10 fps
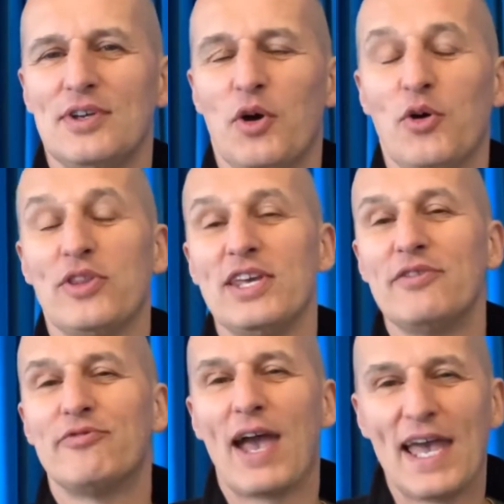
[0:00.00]
or the
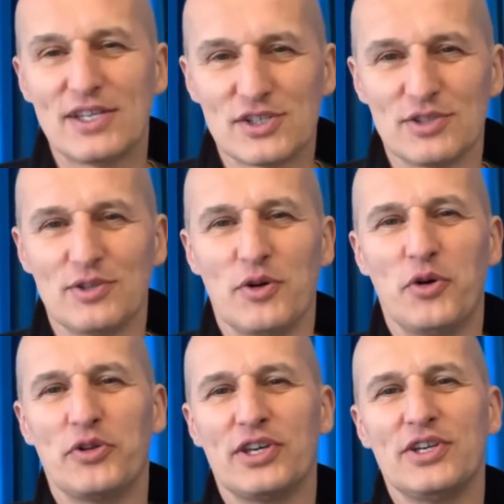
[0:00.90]
evangel, or
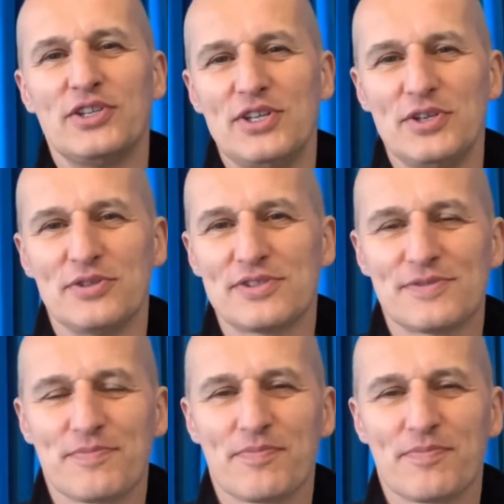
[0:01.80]
the good news?